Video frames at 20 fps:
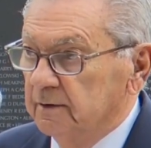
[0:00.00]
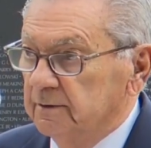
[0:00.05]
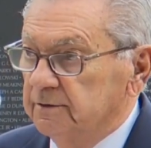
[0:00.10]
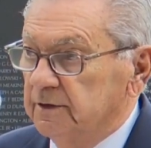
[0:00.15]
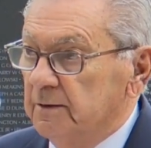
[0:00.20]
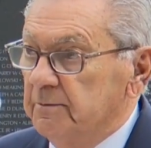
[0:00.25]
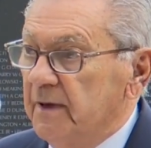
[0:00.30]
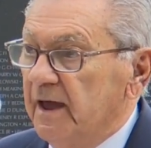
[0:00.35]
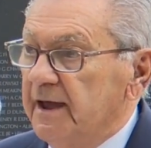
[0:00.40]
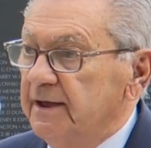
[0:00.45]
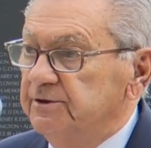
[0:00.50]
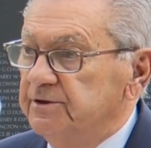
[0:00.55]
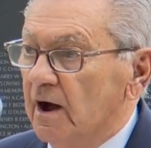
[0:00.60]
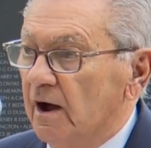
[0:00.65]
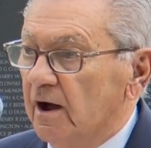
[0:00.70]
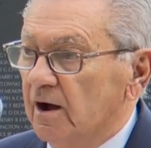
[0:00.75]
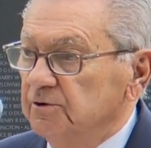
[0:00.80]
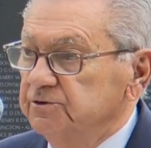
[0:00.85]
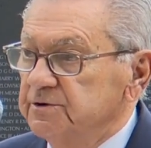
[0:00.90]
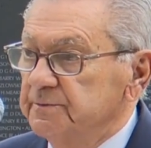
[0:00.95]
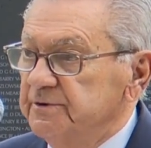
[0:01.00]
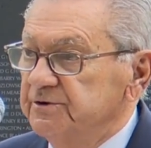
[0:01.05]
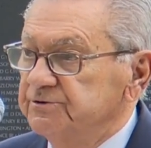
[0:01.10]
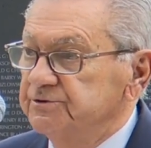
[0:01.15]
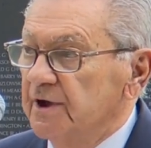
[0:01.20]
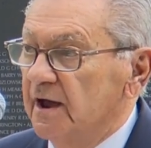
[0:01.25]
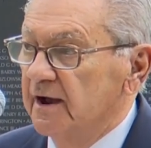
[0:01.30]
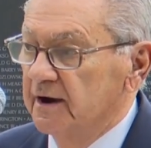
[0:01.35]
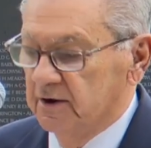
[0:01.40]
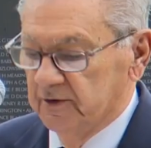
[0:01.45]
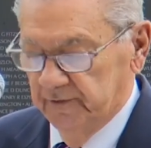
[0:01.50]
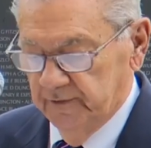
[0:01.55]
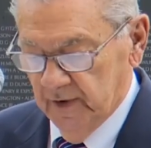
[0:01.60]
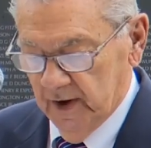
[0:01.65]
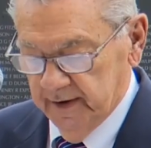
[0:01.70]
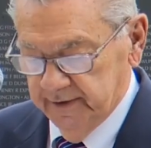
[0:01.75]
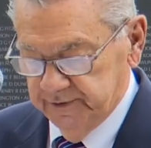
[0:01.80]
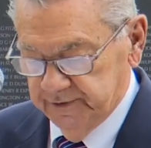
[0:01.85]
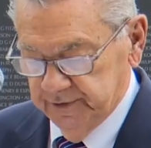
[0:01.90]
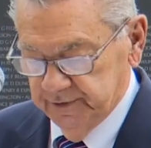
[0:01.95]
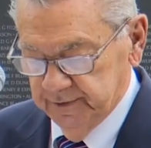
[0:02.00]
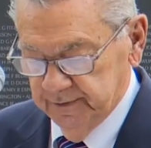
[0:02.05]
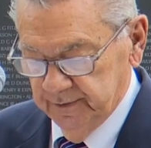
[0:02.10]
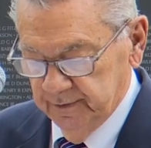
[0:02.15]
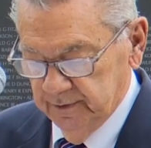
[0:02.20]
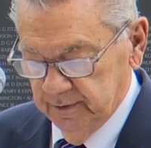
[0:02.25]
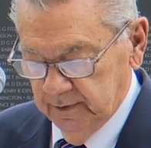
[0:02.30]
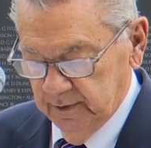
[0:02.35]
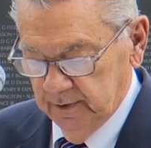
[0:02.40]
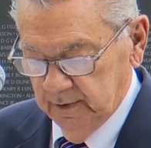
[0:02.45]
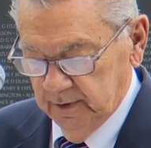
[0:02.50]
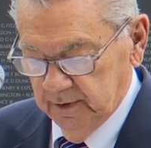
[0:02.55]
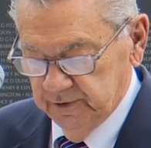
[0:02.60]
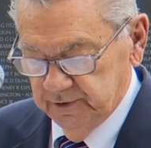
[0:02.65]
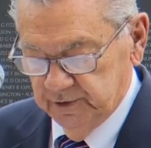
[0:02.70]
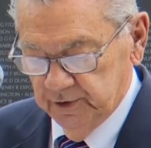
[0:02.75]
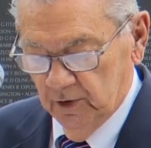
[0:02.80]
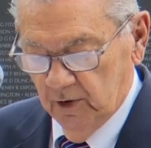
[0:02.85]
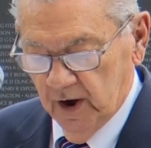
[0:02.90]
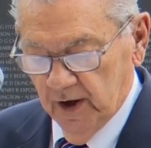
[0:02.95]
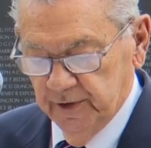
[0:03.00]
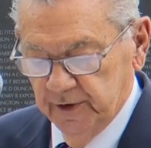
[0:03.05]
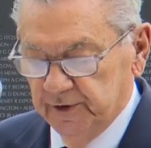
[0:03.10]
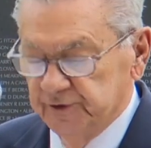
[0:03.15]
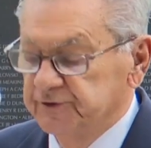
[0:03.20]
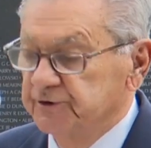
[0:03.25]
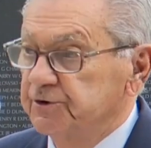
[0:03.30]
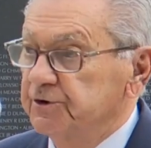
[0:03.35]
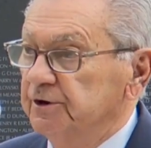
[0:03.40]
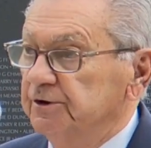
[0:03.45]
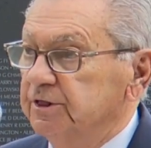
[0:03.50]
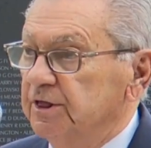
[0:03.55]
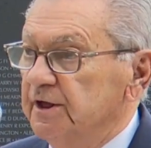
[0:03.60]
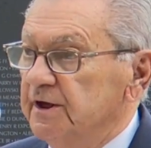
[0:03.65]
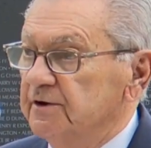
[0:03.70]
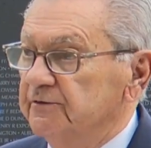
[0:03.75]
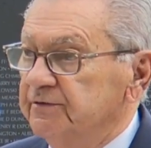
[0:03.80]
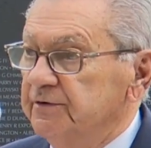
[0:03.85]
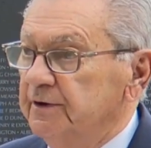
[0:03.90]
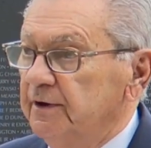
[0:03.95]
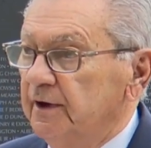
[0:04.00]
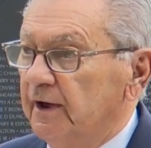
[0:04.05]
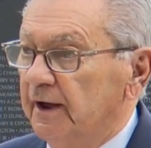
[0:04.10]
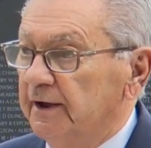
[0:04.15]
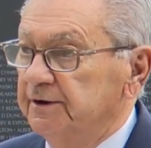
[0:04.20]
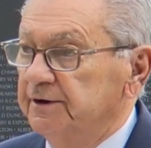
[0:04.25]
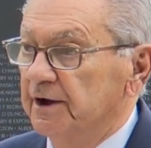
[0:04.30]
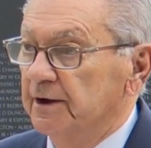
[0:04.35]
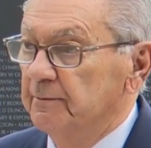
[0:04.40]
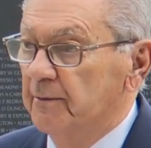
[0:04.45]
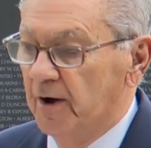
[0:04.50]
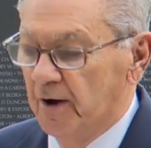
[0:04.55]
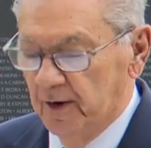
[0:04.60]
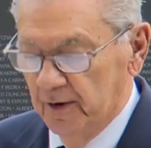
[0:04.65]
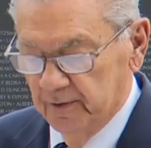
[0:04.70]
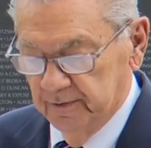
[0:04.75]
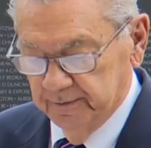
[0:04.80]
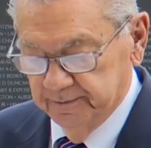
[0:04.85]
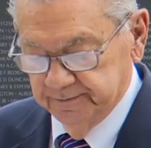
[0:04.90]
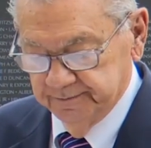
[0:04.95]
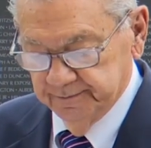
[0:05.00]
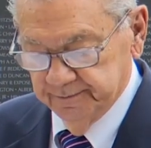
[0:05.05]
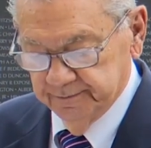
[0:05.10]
They made the ultimate sacrifice so others could live and come home.